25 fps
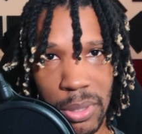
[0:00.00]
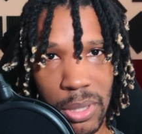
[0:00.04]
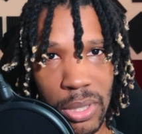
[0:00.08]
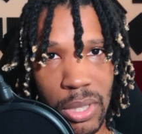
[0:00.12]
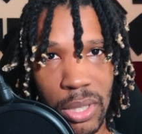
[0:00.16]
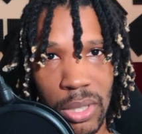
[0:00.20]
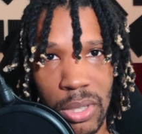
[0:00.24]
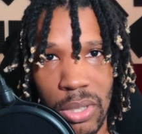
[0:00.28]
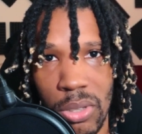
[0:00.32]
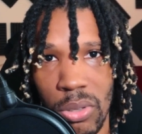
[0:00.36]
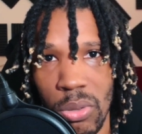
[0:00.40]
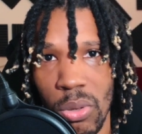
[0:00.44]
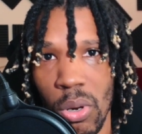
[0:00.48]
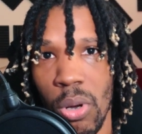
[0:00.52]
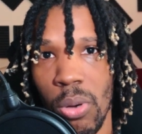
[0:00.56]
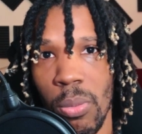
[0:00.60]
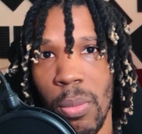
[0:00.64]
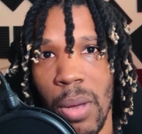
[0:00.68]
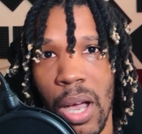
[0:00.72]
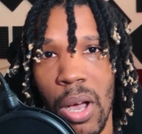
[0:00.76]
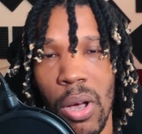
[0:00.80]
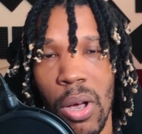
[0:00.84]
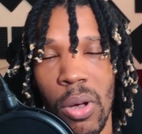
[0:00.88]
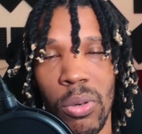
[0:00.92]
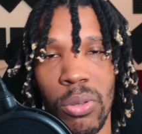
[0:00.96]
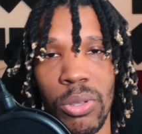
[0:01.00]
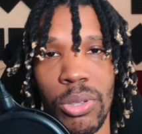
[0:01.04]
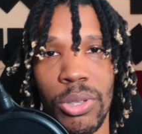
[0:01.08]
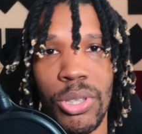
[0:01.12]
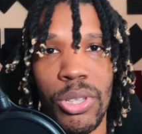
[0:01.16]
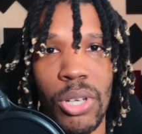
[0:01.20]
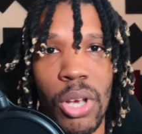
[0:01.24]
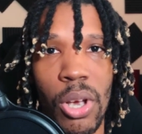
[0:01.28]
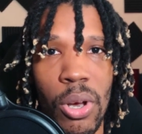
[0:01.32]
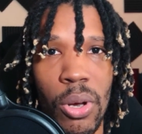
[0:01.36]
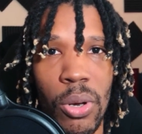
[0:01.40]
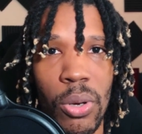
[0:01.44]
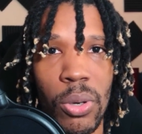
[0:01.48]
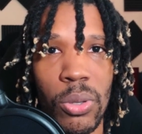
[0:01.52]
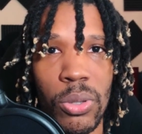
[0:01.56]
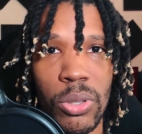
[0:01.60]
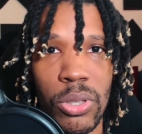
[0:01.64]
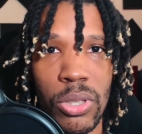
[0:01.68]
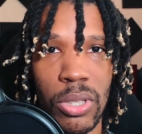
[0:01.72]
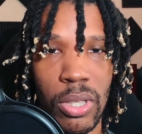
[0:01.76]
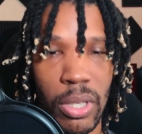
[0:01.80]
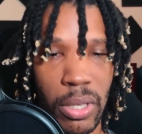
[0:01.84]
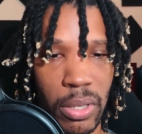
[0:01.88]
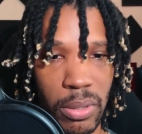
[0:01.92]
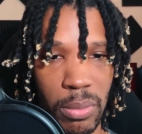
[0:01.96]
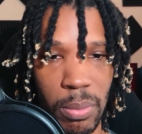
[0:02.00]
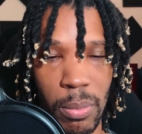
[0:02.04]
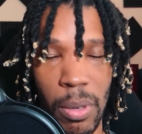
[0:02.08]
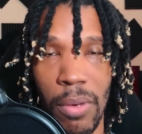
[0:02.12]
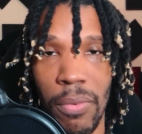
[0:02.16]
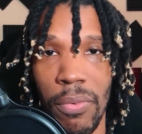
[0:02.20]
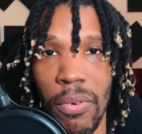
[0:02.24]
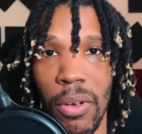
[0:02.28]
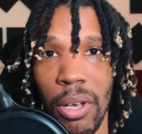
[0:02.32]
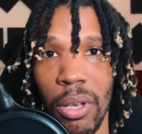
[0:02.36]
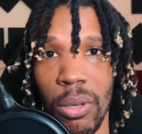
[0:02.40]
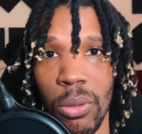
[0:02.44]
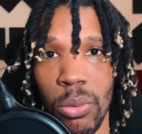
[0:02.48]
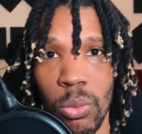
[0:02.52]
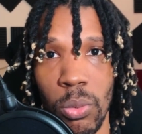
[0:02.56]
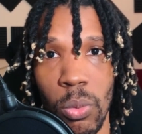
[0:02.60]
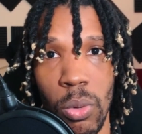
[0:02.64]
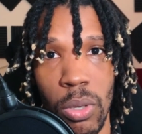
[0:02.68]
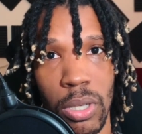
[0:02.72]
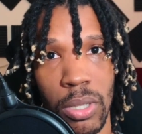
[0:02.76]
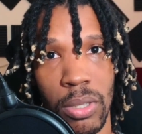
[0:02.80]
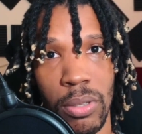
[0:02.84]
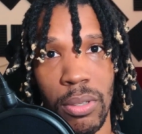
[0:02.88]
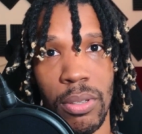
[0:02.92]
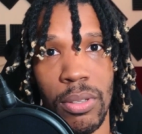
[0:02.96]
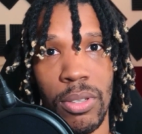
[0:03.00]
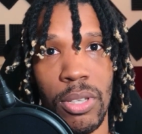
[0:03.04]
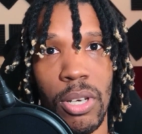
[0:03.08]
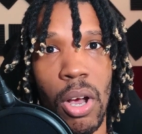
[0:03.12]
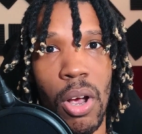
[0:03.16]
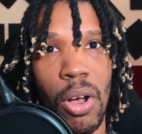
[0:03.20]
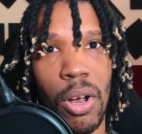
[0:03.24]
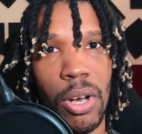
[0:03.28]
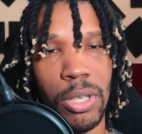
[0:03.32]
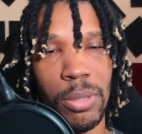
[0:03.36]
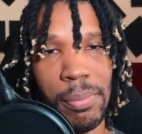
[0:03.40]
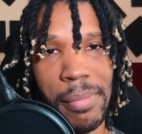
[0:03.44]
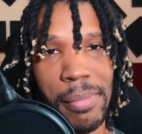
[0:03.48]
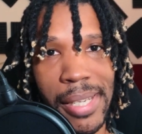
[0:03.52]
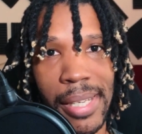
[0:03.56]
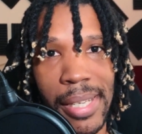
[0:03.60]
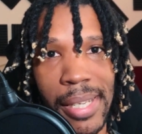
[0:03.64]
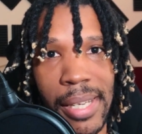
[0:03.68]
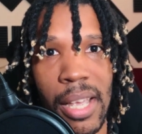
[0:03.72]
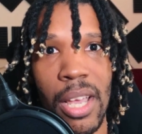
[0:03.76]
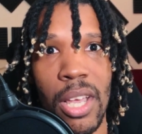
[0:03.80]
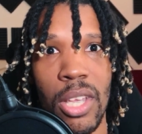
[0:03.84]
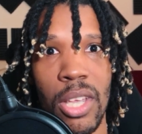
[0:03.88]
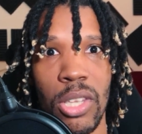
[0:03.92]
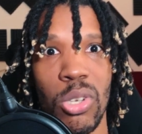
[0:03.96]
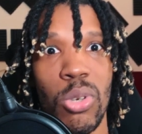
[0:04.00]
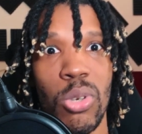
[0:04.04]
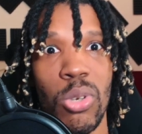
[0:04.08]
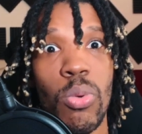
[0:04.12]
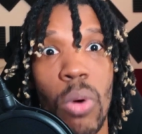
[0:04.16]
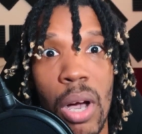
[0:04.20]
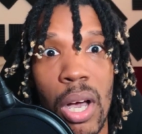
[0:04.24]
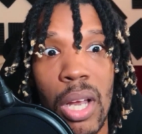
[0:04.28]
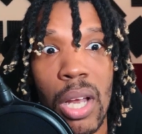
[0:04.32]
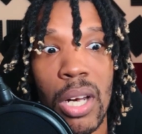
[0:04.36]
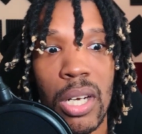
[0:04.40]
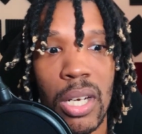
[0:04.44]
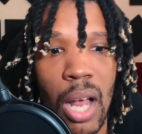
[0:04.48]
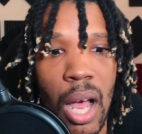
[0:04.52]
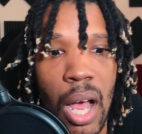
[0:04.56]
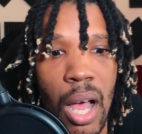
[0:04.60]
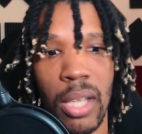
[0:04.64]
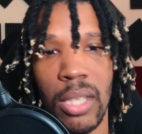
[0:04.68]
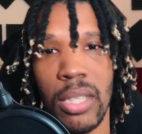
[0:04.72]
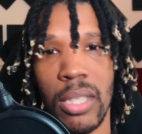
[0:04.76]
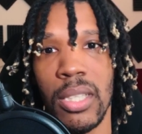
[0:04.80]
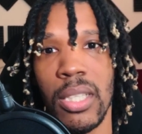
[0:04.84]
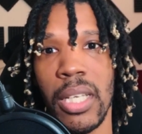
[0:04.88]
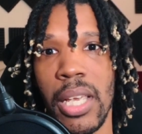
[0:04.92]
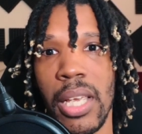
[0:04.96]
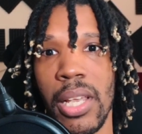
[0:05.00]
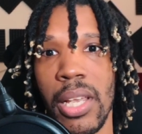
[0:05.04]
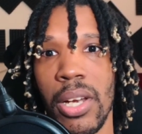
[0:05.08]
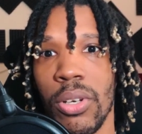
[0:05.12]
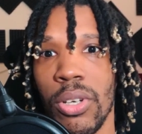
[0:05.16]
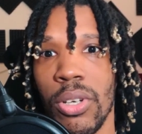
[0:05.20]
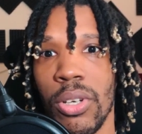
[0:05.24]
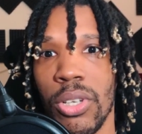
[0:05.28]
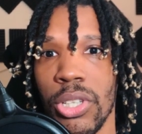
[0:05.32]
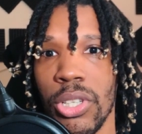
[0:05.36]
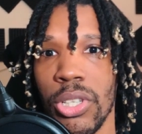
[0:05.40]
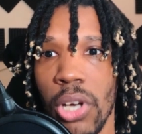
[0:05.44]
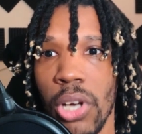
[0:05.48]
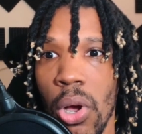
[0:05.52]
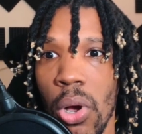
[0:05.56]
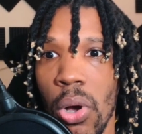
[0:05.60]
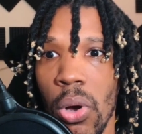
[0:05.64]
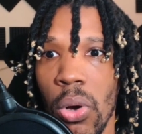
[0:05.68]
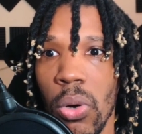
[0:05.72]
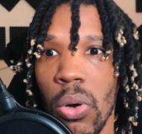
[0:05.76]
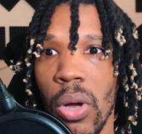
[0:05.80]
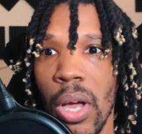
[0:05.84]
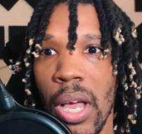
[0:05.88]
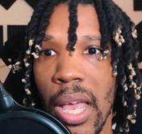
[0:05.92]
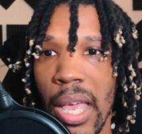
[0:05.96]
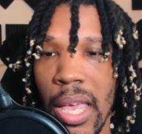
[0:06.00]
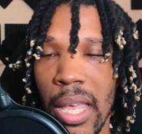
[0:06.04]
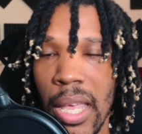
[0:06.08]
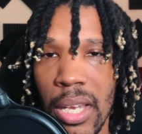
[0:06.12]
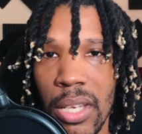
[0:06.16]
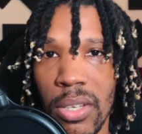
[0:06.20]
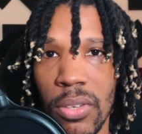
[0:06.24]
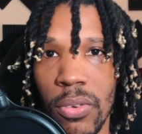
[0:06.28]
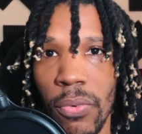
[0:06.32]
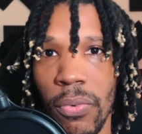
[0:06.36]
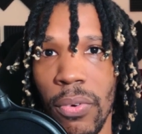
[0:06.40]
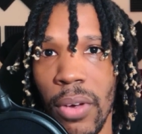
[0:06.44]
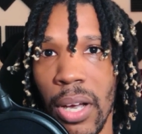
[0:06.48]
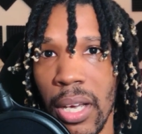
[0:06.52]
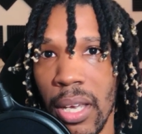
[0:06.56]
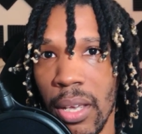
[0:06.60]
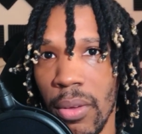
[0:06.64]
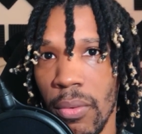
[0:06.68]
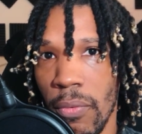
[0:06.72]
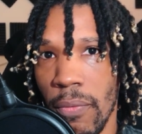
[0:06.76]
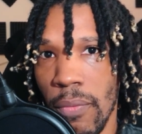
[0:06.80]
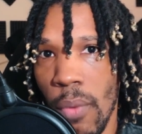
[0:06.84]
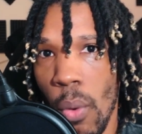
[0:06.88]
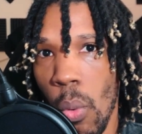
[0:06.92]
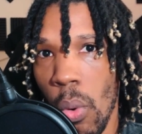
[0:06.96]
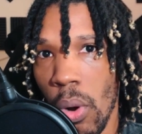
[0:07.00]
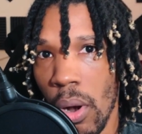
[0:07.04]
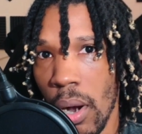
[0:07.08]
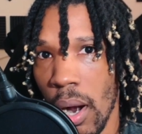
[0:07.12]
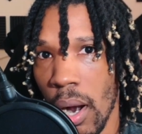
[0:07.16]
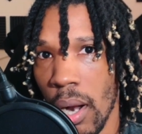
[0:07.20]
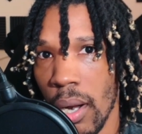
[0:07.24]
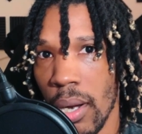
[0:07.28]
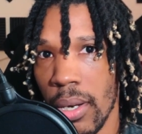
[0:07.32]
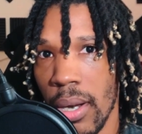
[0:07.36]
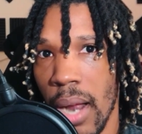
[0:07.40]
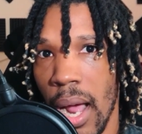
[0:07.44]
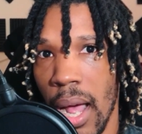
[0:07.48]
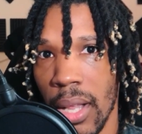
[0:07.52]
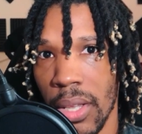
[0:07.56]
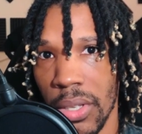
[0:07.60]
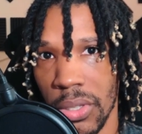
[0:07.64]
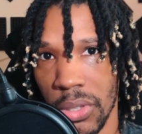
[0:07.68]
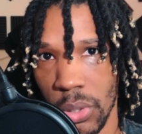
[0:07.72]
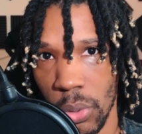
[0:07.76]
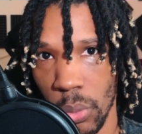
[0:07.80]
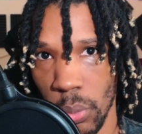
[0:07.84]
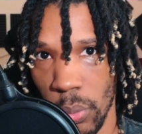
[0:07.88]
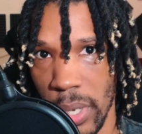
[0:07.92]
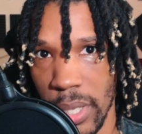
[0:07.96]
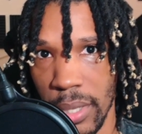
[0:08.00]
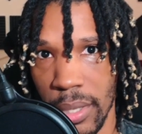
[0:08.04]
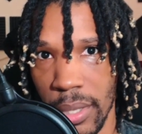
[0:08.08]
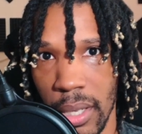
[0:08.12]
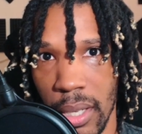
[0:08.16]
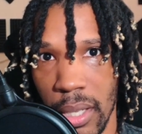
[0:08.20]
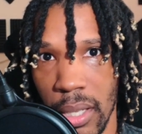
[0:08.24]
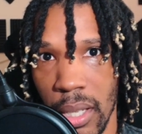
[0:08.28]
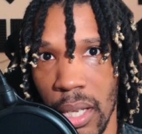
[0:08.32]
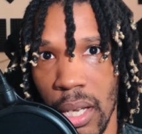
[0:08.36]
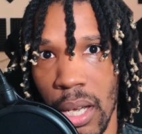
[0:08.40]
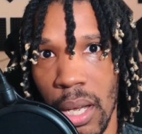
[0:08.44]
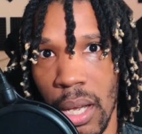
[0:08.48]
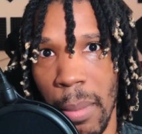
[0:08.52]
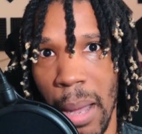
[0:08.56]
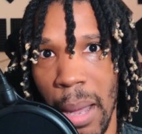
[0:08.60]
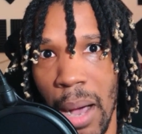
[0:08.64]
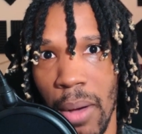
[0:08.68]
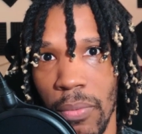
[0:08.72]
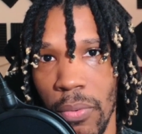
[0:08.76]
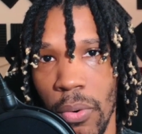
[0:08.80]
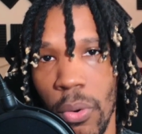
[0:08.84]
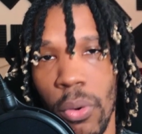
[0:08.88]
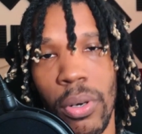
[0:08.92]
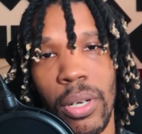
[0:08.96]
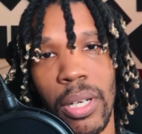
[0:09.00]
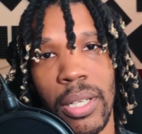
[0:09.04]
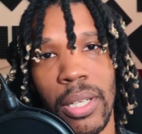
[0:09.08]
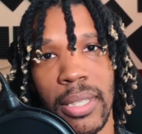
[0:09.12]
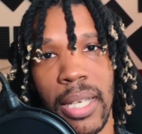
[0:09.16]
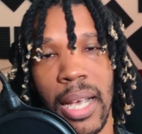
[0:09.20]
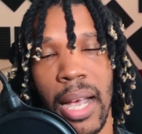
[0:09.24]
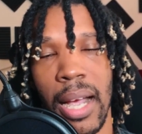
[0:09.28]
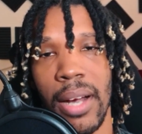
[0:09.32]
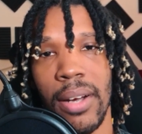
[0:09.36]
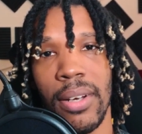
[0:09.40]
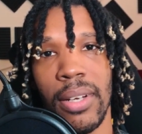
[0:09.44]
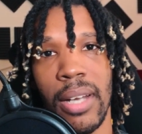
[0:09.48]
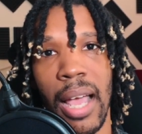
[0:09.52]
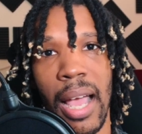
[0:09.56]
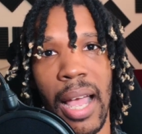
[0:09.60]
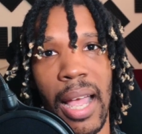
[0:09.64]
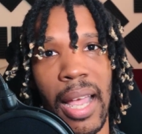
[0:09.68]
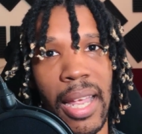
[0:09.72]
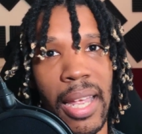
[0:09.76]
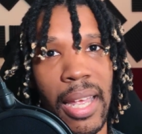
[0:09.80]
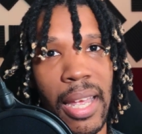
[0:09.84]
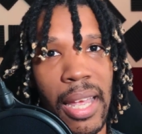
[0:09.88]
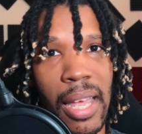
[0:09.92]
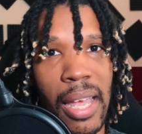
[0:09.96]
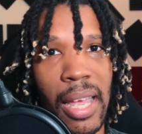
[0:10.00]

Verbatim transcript: to throw my own shows since motherfuckers wanted to charge me $200 to get on a show and it's fucking $400 to rent the club out for an entire night.